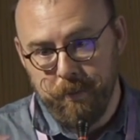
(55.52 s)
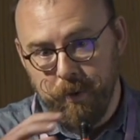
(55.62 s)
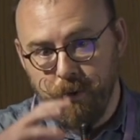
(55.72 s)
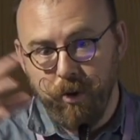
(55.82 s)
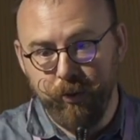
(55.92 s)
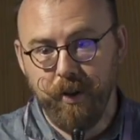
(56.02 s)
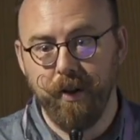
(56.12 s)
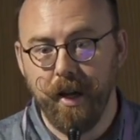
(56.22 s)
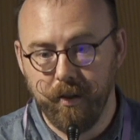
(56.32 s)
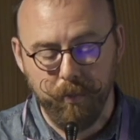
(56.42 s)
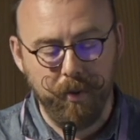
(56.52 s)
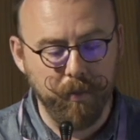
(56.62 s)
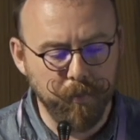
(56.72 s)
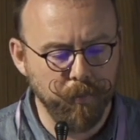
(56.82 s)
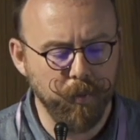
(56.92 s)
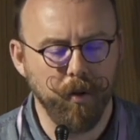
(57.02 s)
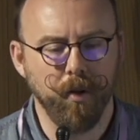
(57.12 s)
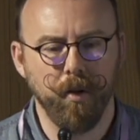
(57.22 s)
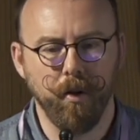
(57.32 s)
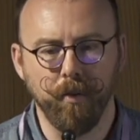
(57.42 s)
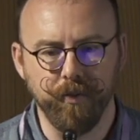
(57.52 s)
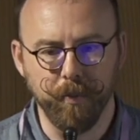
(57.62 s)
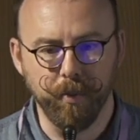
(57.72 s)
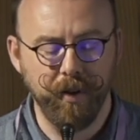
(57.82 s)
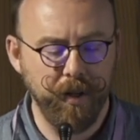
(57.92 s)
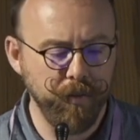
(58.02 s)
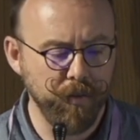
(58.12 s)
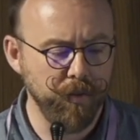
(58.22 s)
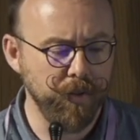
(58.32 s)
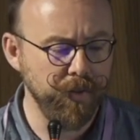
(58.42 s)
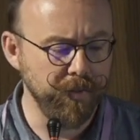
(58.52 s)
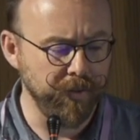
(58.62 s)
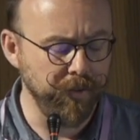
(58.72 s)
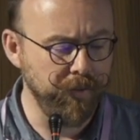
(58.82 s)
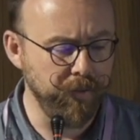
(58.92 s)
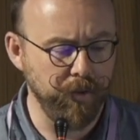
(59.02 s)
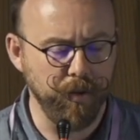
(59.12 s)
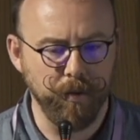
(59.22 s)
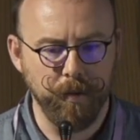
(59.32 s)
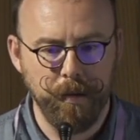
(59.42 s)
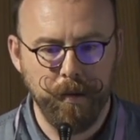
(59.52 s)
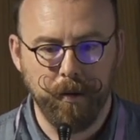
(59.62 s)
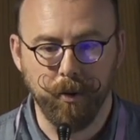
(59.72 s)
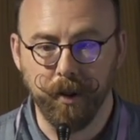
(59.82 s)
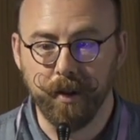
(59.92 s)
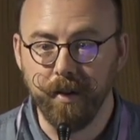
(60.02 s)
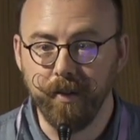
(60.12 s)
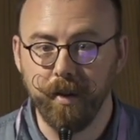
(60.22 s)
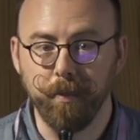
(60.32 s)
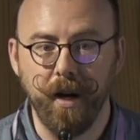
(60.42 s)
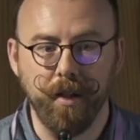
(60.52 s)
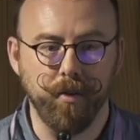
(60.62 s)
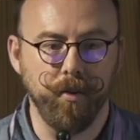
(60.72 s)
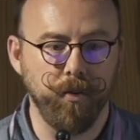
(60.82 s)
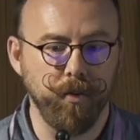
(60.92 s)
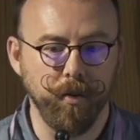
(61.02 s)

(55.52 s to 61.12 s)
gross anatomy of the brain, the different connectivity patterns.